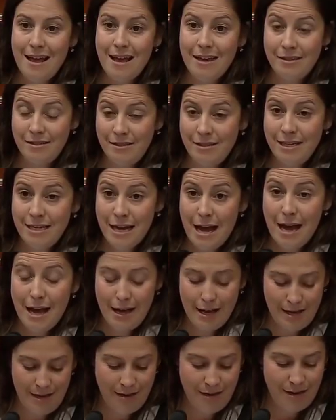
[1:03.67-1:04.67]
a
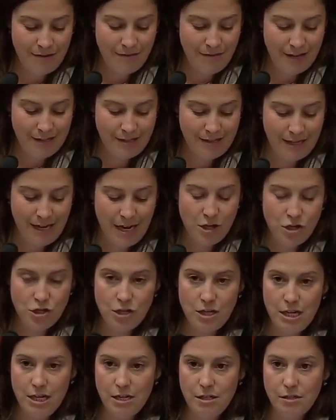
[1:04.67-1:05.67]
CI investigation
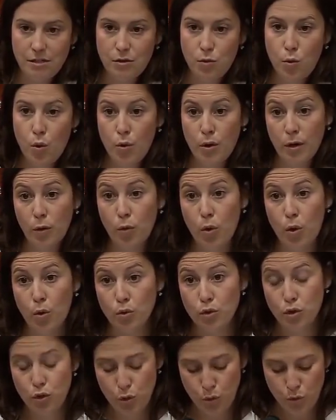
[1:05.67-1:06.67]
is quote
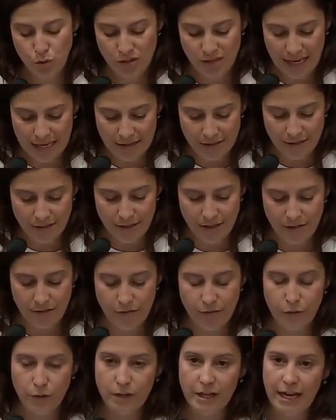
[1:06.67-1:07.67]
unquote too sensitive
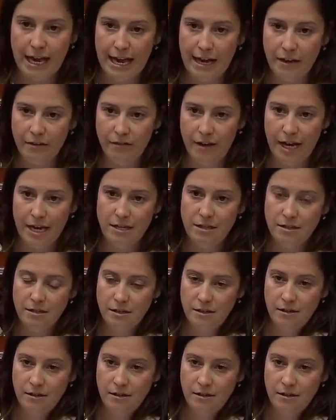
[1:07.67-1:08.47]
for the Gang of Eight?